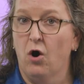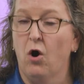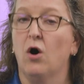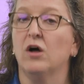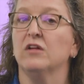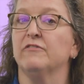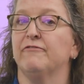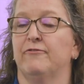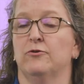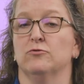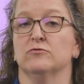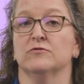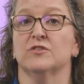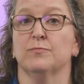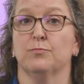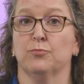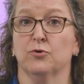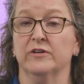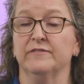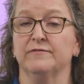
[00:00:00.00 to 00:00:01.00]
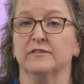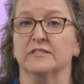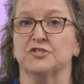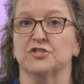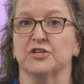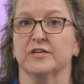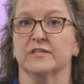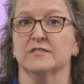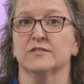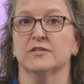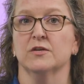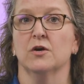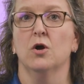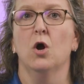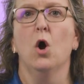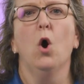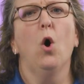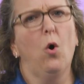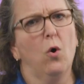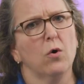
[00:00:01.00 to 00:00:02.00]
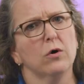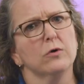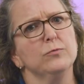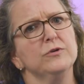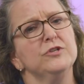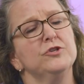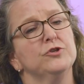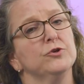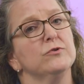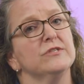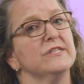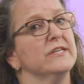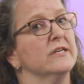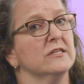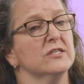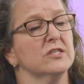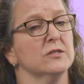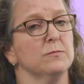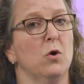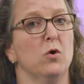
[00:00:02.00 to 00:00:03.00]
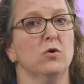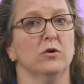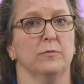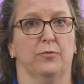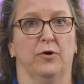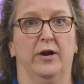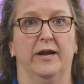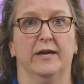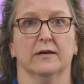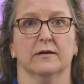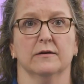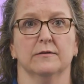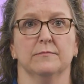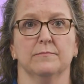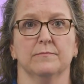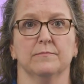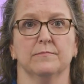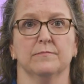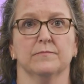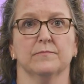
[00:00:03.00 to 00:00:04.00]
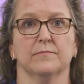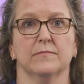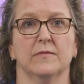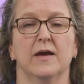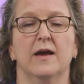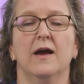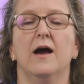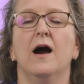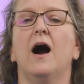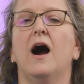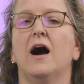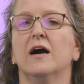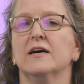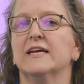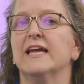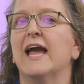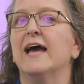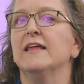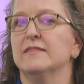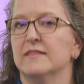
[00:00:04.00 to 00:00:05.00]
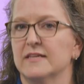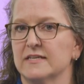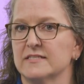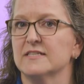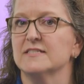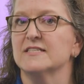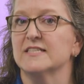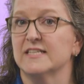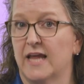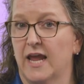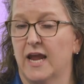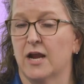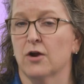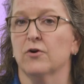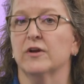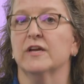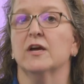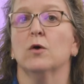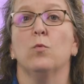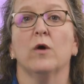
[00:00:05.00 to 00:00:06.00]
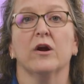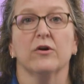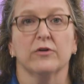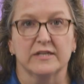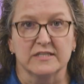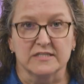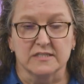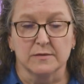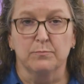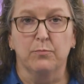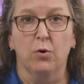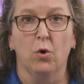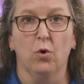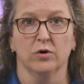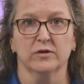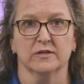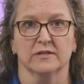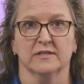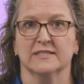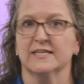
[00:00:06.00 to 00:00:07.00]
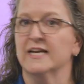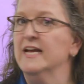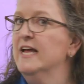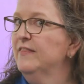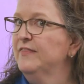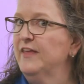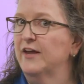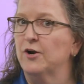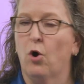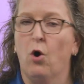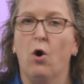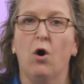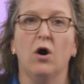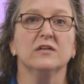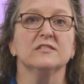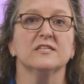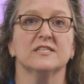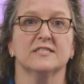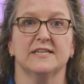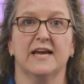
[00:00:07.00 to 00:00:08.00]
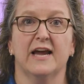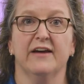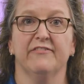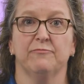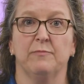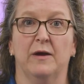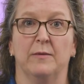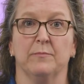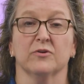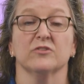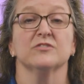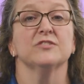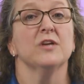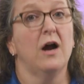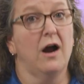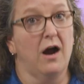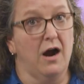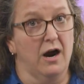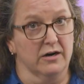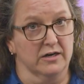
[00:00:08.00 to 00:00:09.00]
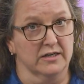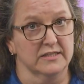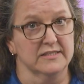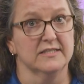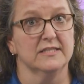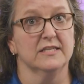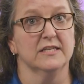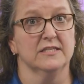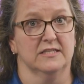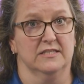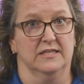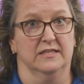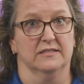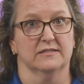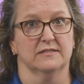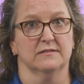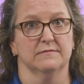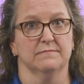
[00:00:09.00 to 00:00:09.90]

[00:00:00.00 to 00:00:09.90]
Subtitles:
all phone's privileges or reducing a smoke break. Again, this is an area where it is important that all staff members are consistent.